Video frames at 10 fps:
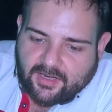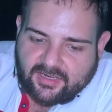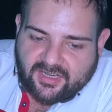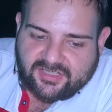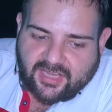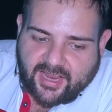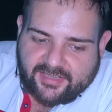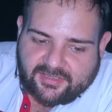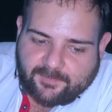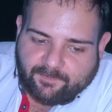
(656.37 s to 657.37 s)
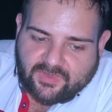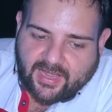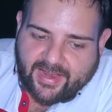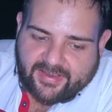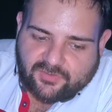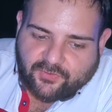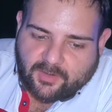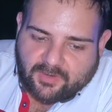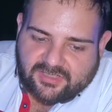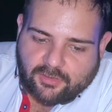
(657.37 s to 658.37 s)
resins, dyes,
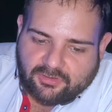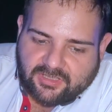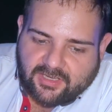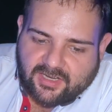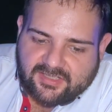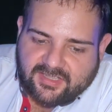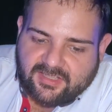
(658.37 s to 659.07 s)
pharmaceuticals,